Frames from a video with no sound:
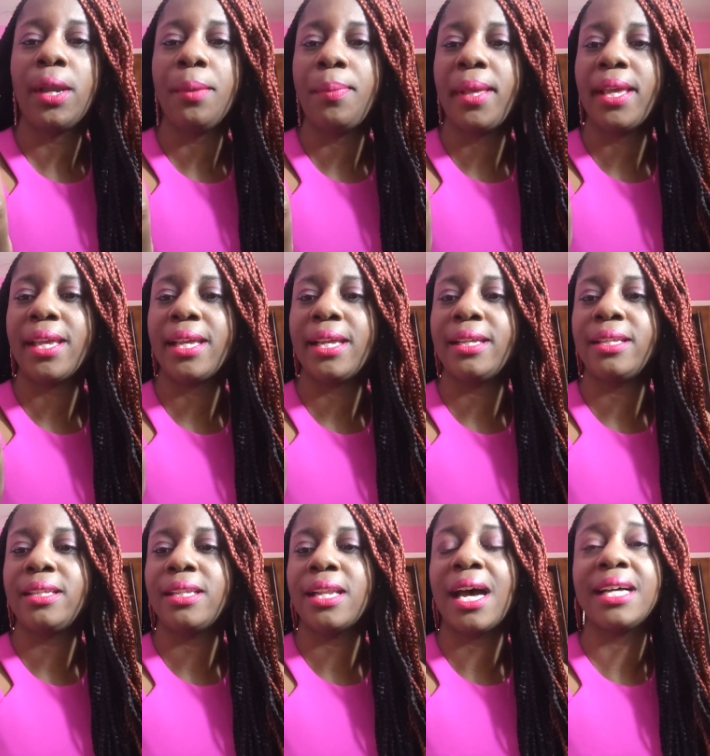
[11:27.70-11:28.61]
Cherry
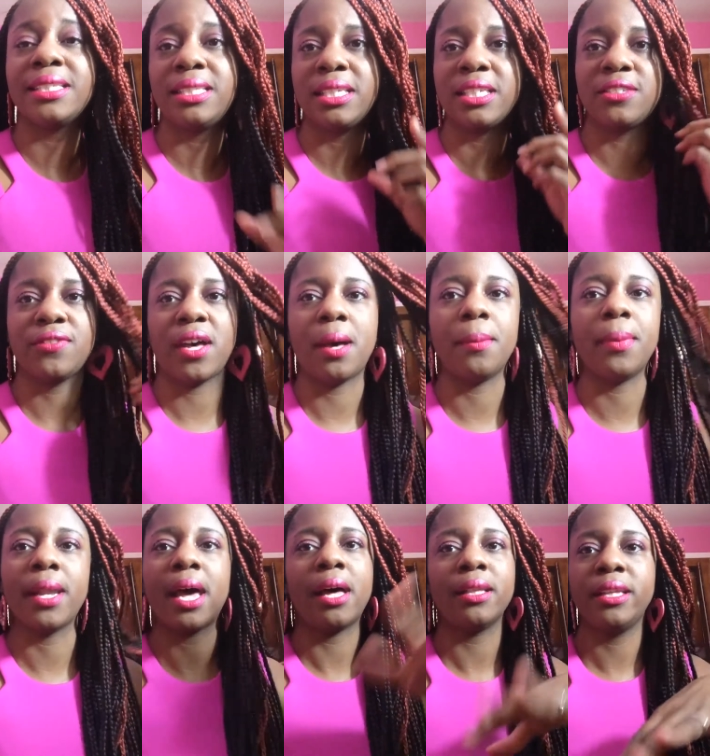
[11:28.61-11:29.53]
Picking nine six
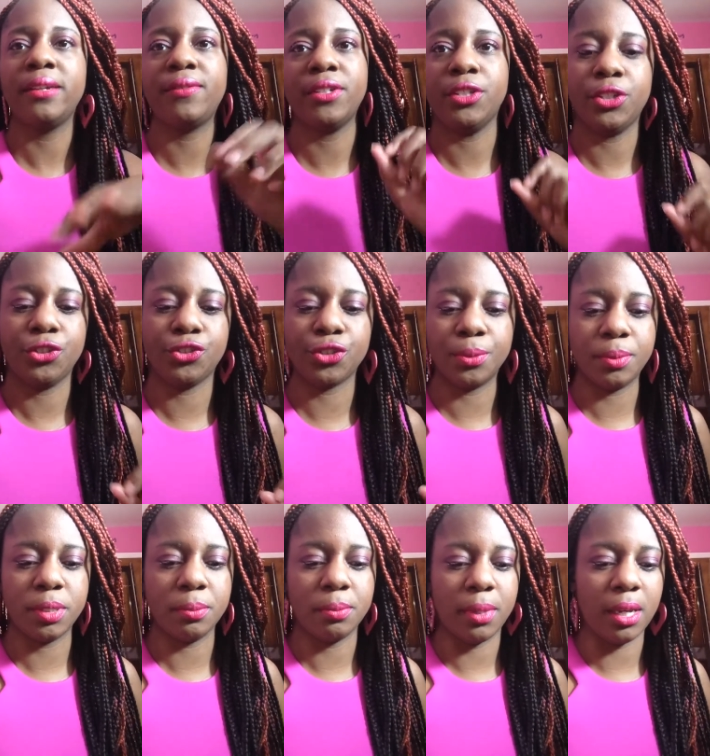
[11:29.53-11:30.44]
five, but I'll leave it in the
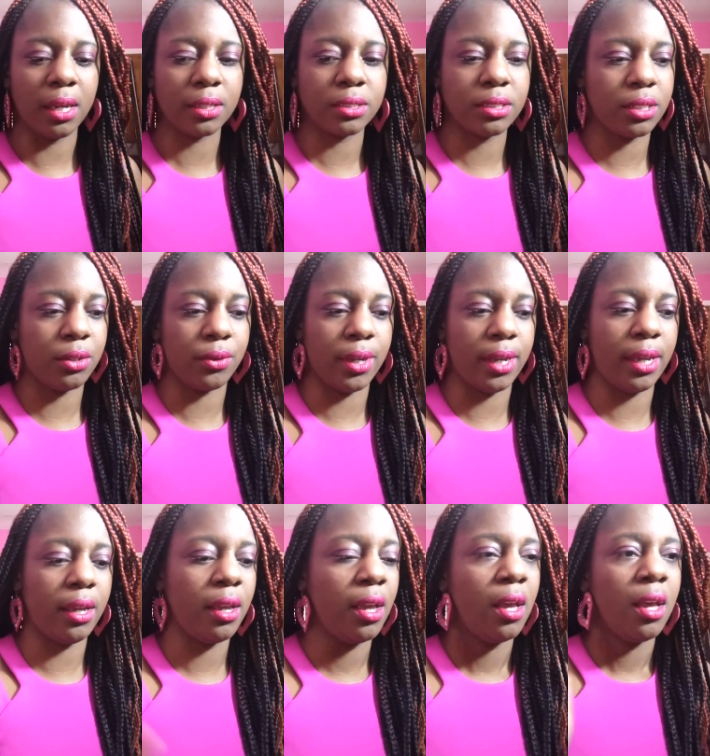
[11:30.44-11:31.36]
description box.
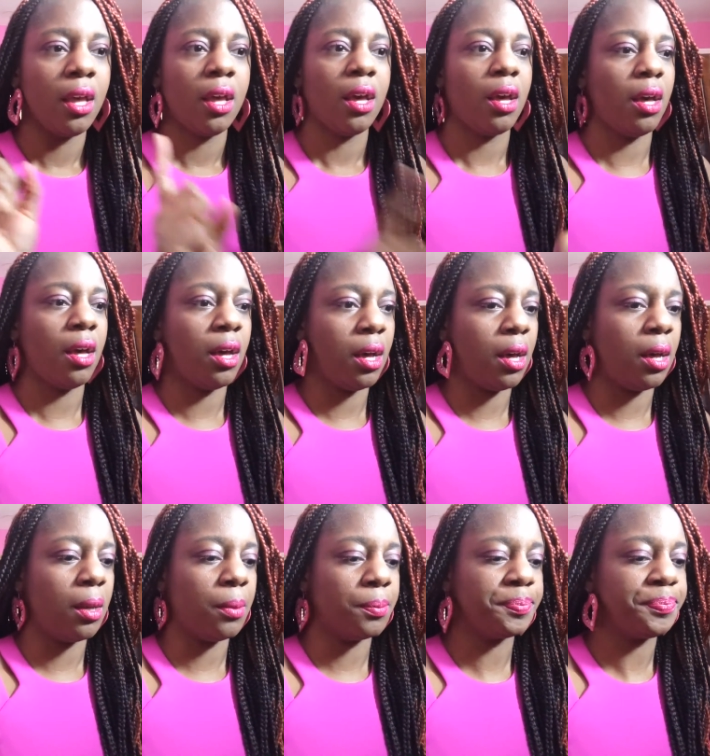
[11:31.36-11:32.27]
Okay.
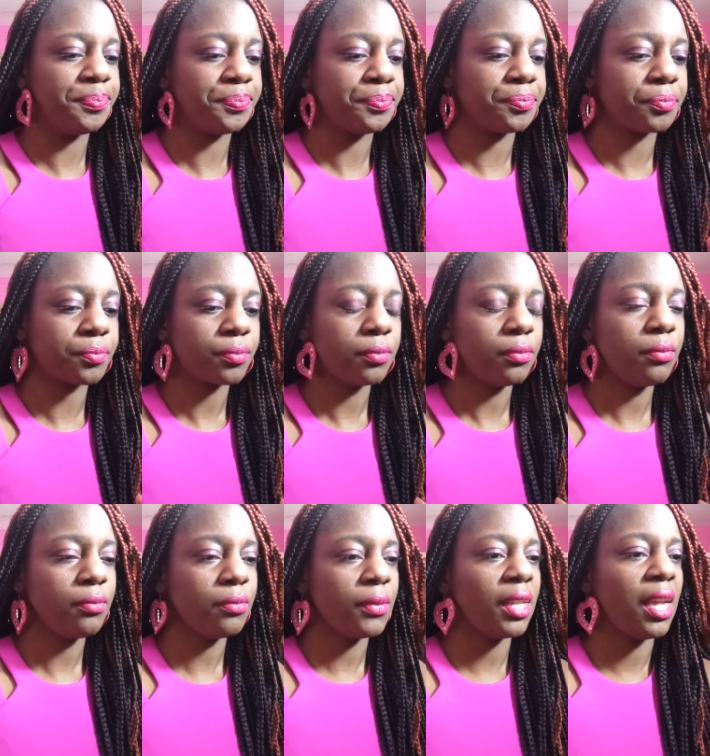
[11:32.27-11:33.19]
Um,
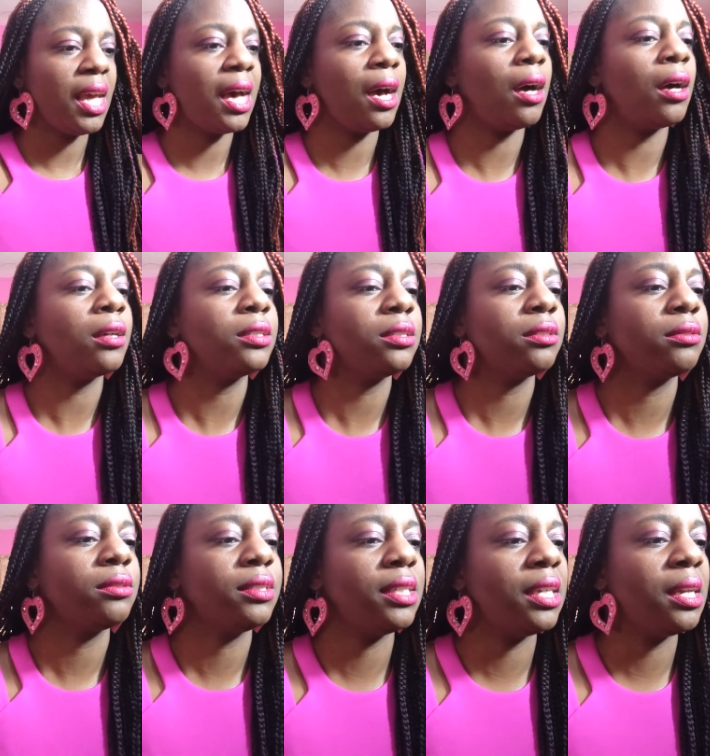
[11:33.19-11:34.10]
I
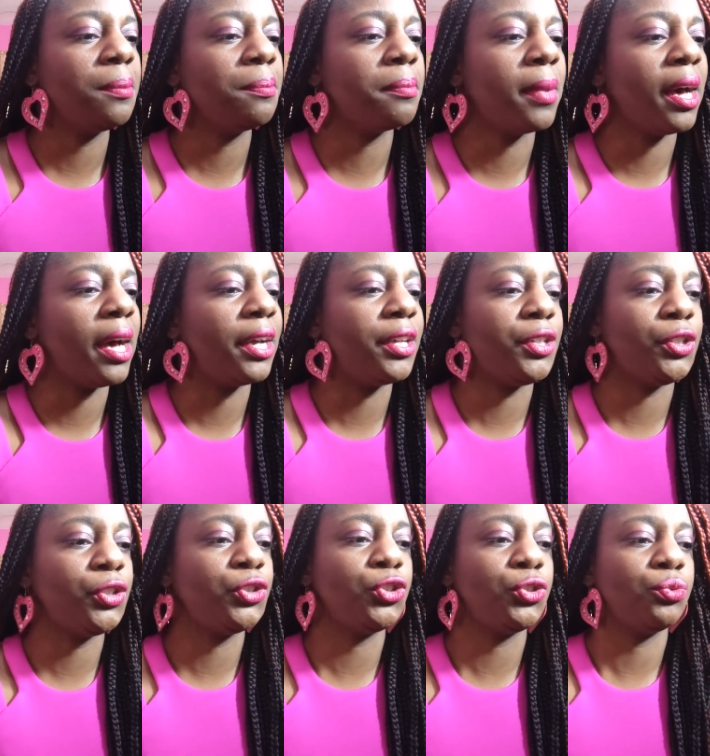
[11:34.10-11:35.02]
also did
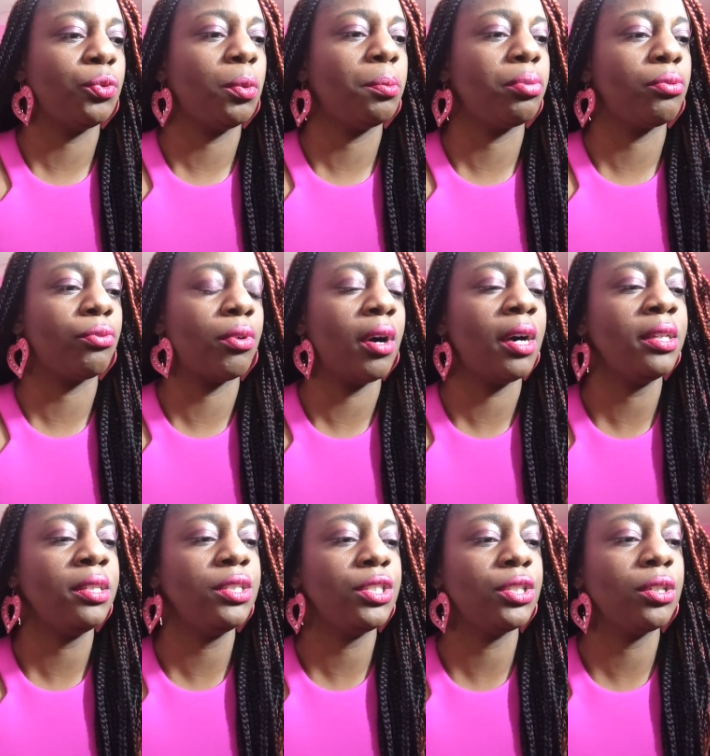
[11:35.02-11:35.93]
my usual
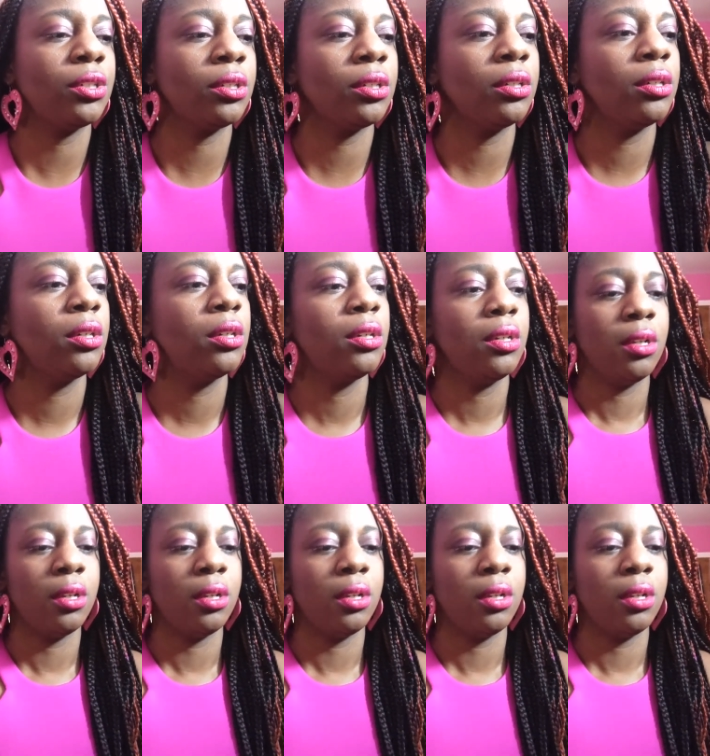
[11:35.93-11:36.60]
bronzer